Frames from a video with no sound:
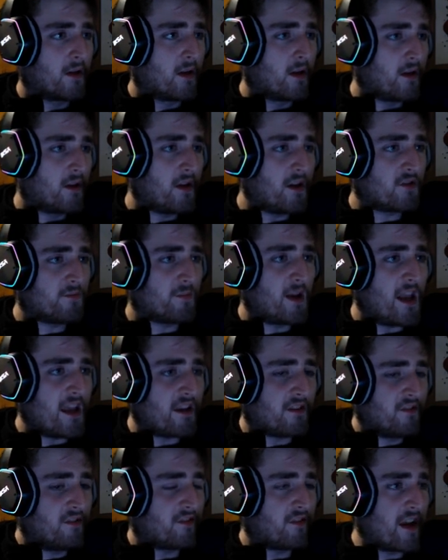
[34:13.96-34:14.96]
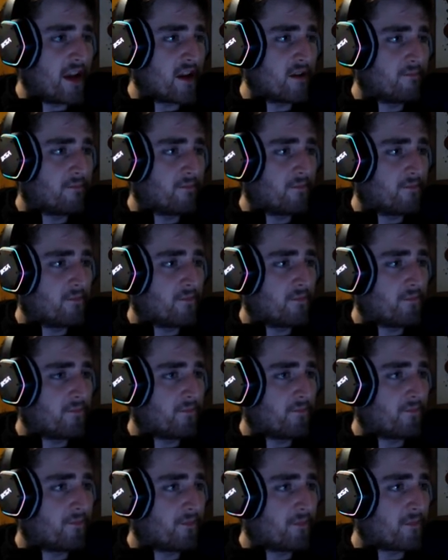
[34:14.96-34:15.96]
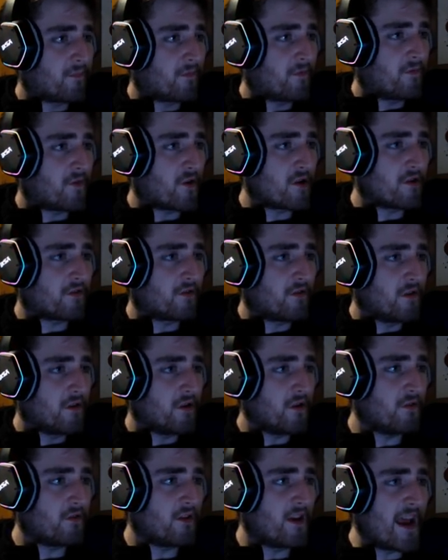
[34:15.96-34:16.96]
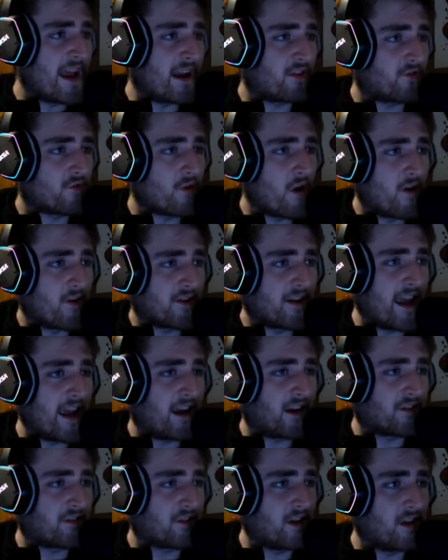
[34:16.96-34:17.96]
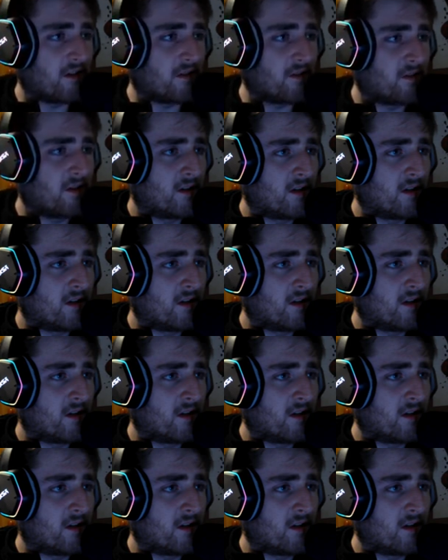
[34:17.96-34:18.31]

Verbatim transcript: Teach him a lesson, Sam. First, use the not strong attack skill.